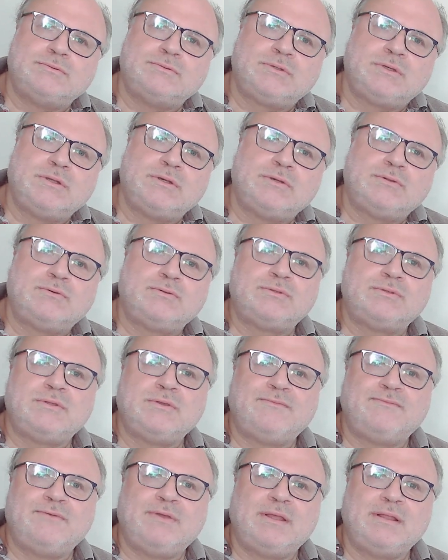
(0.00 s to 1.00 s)
King
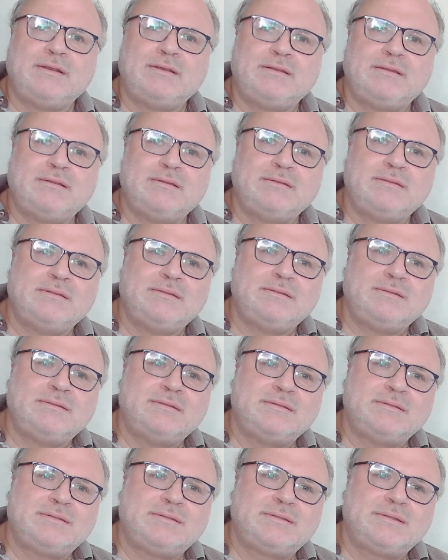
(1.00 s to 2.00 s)
Gustav
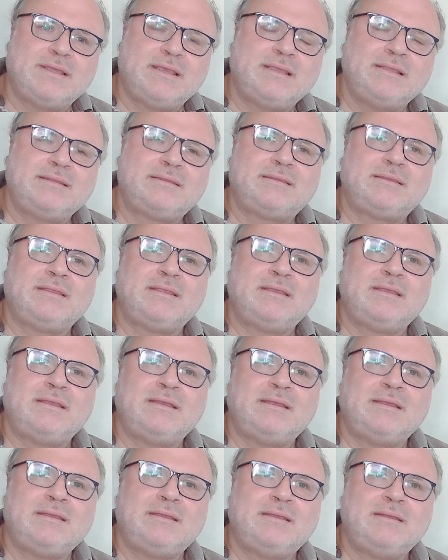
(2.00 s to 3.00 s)
sent
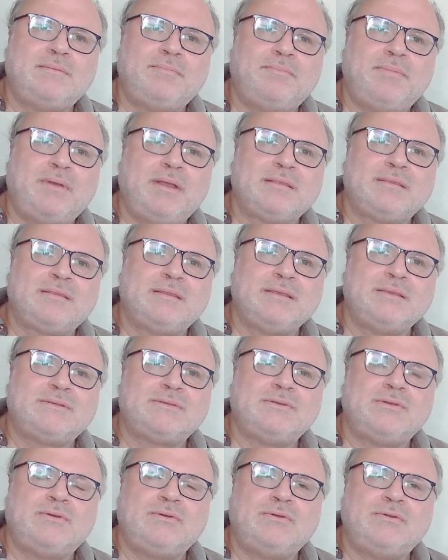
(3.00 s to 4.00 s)
uh, parties
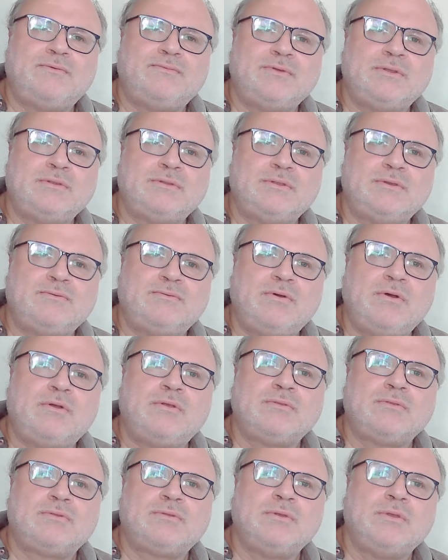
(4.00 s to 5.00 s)
all over the
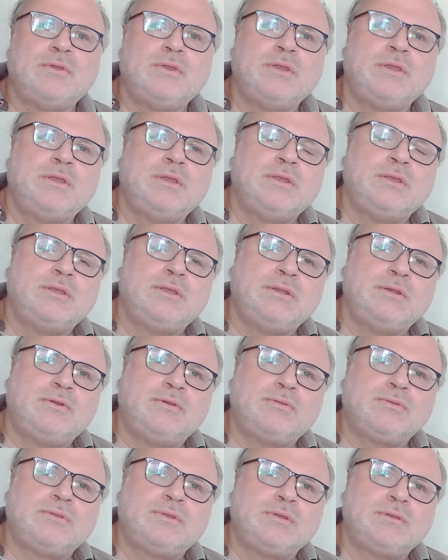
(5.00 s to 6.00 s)
world in
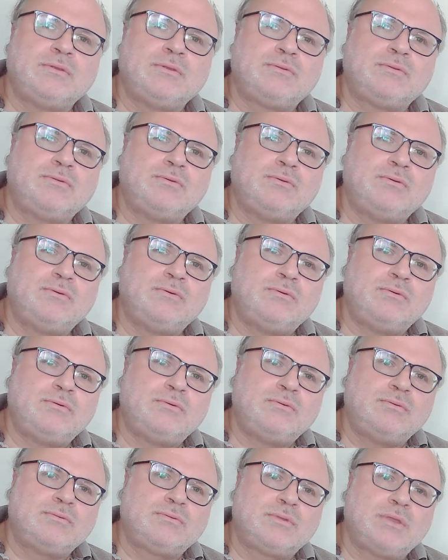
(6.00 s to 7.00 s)
order to
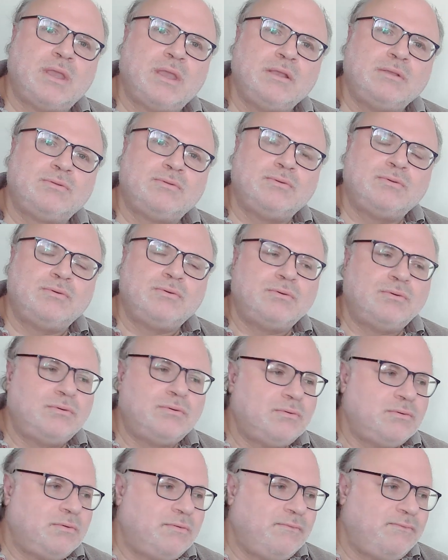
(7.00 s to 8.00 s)
try to
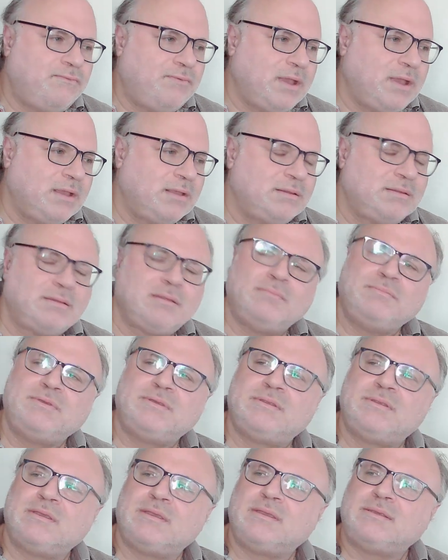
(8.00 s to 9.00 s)
find the
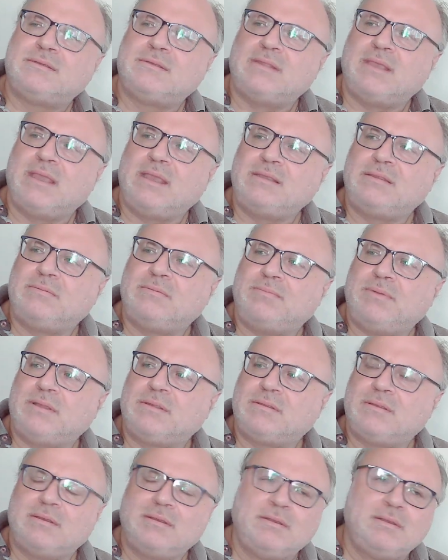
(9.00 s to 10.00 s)
mysterious knight,
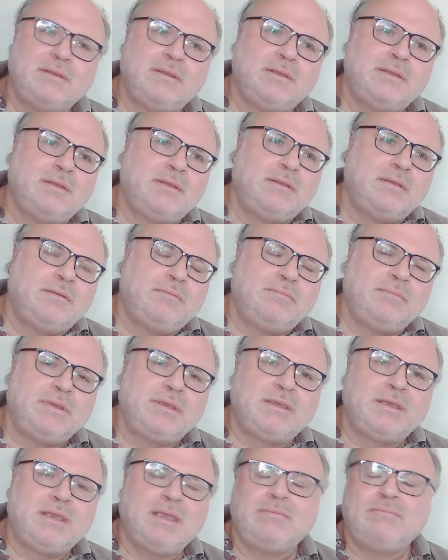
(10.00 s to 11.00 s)
but
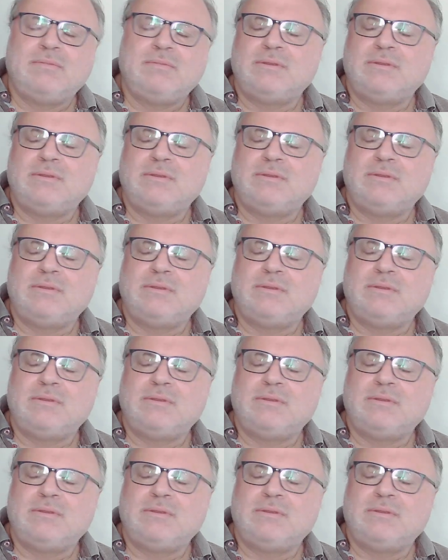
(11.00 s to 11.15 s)
became